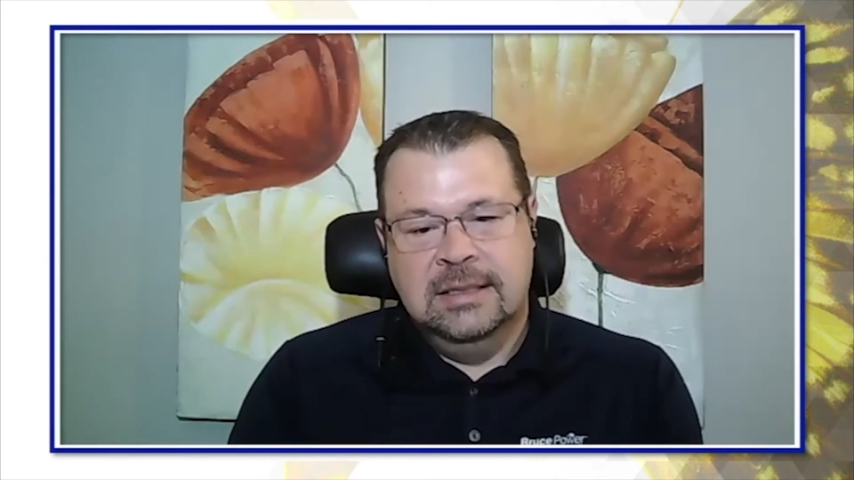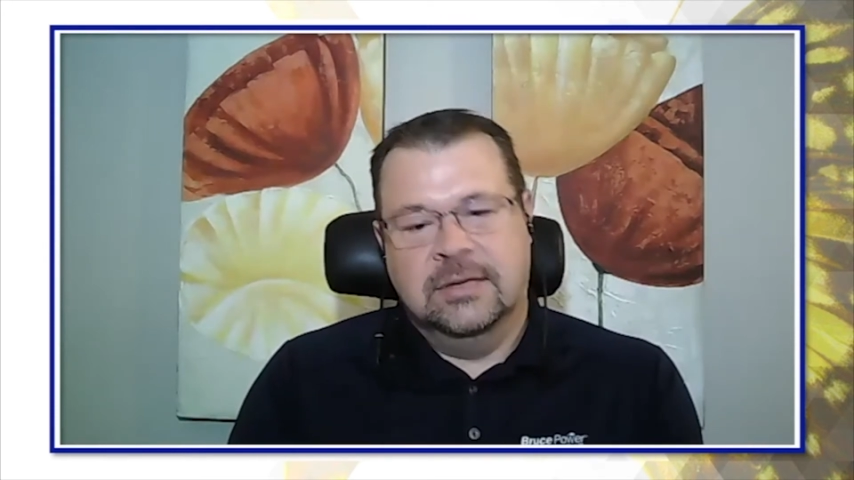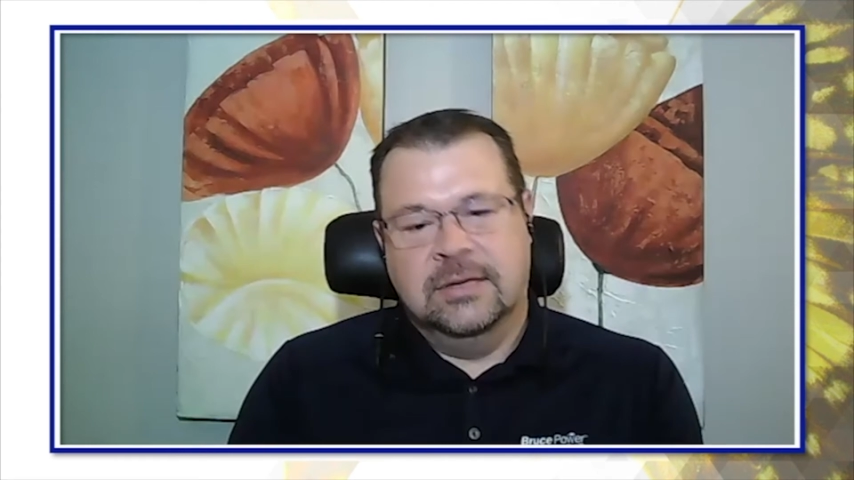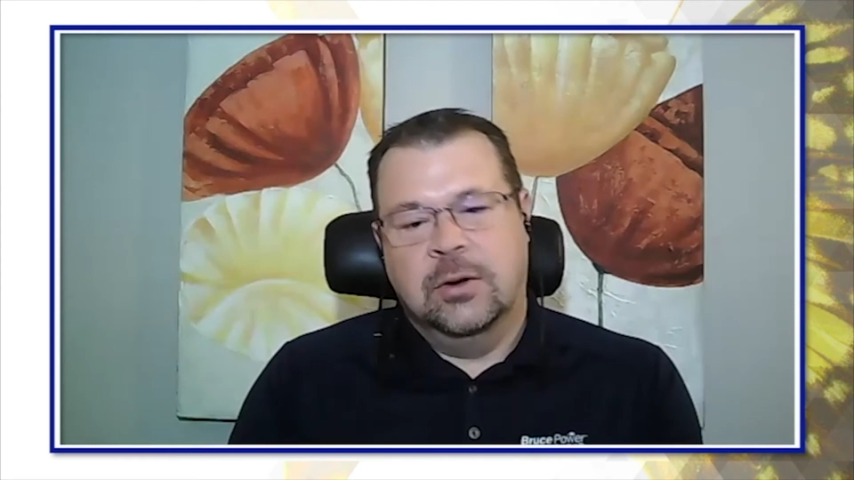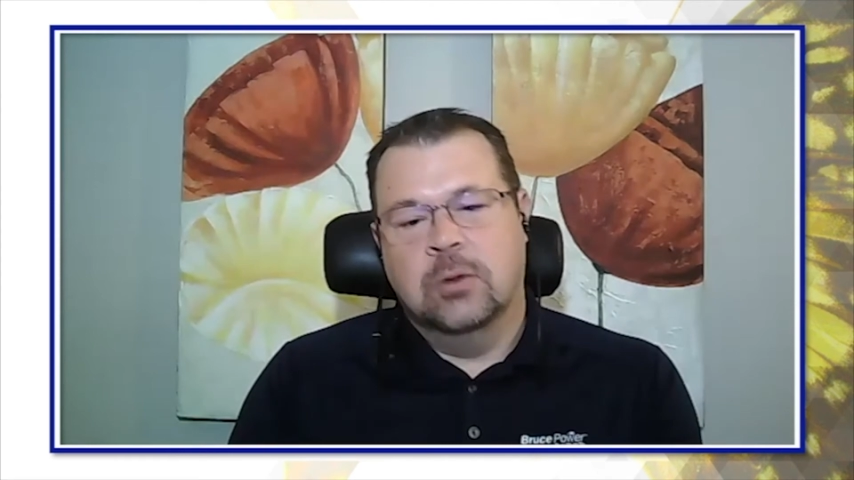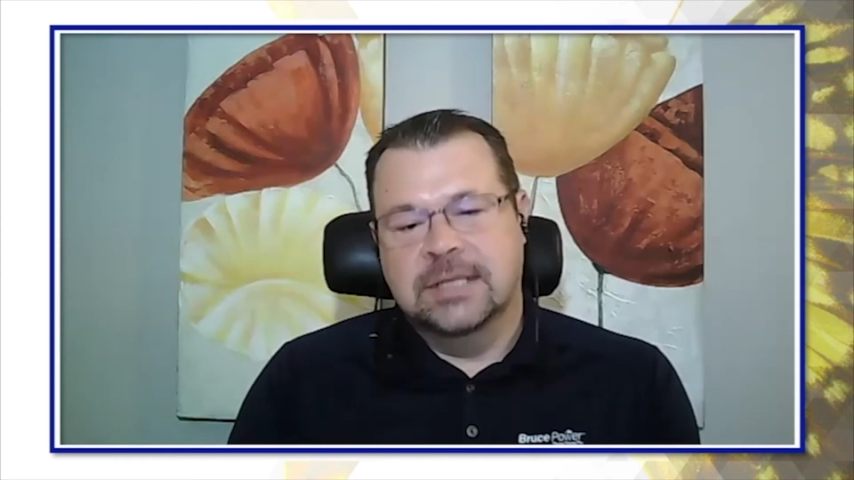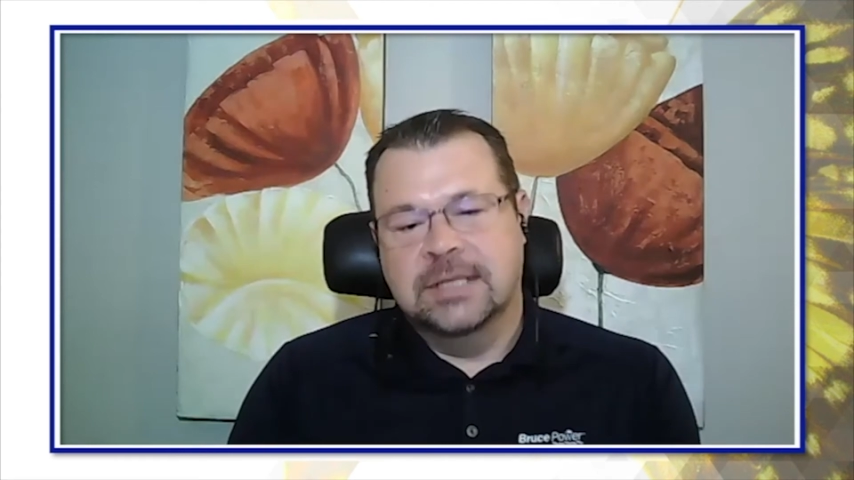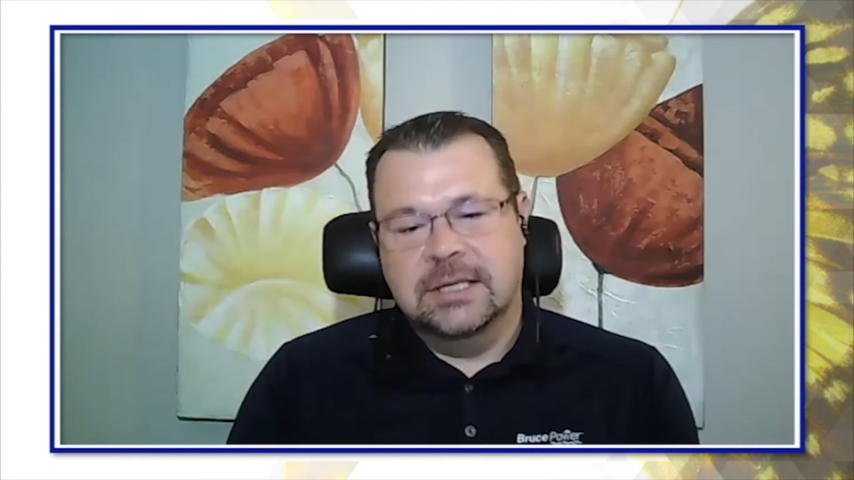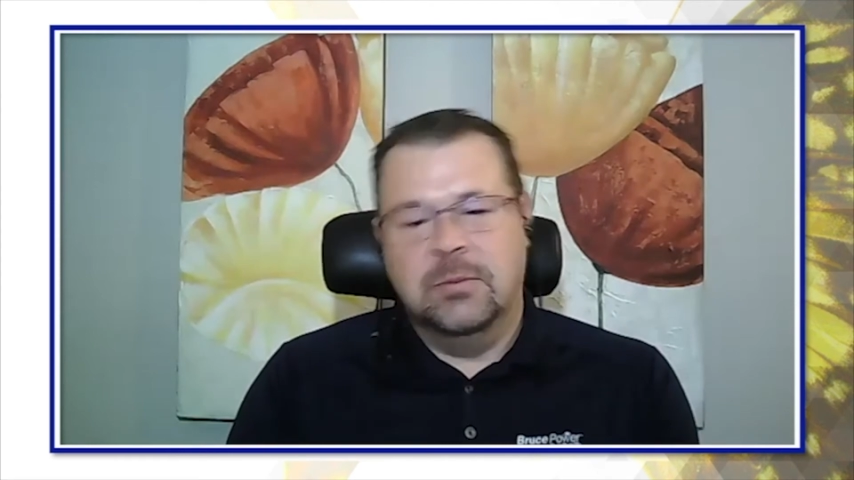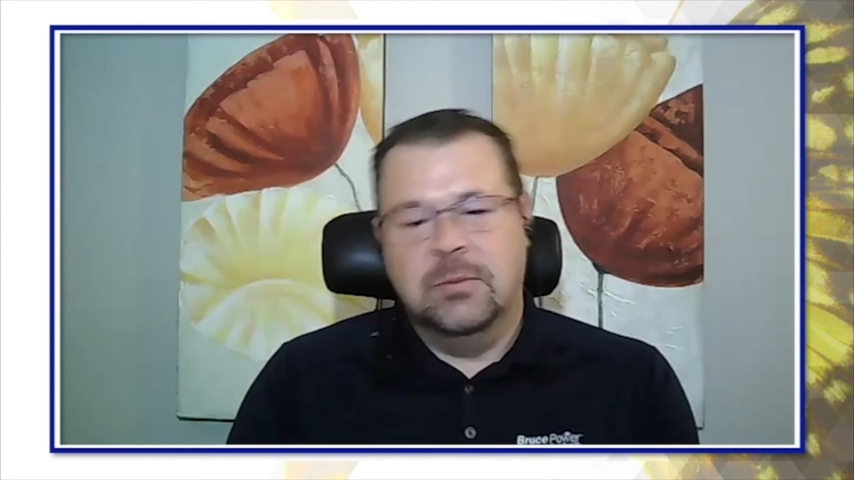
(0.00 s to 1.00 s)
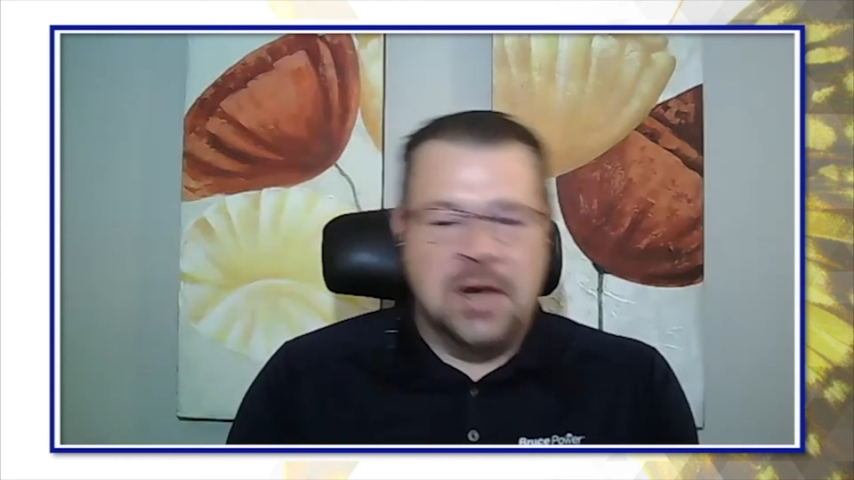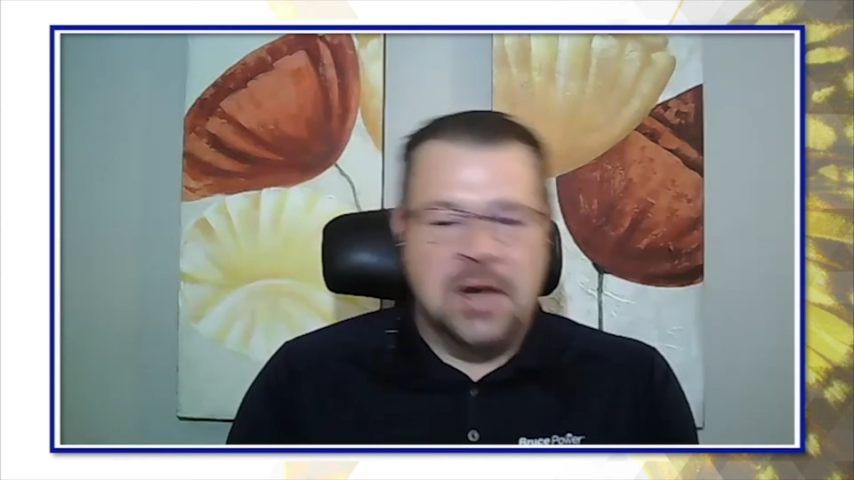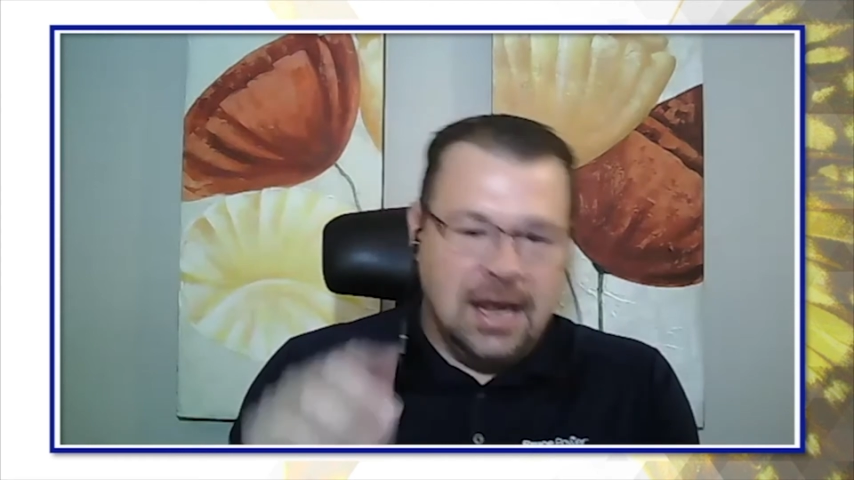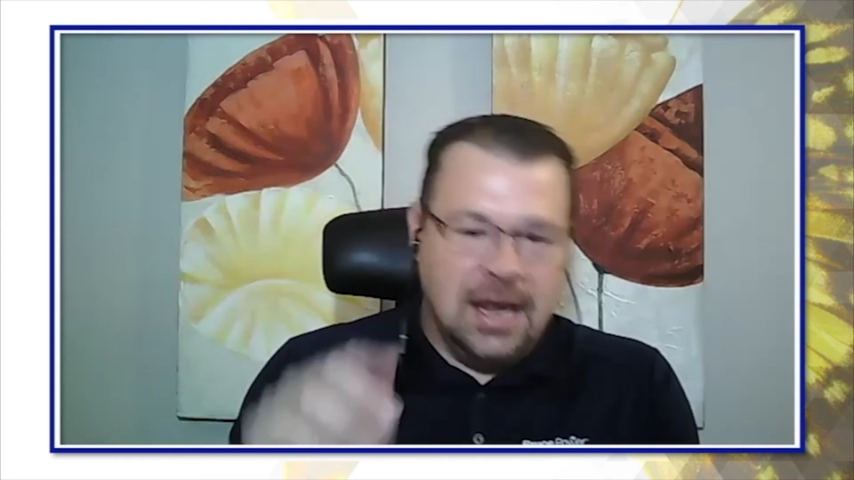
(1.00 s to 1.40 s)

So the old system, when you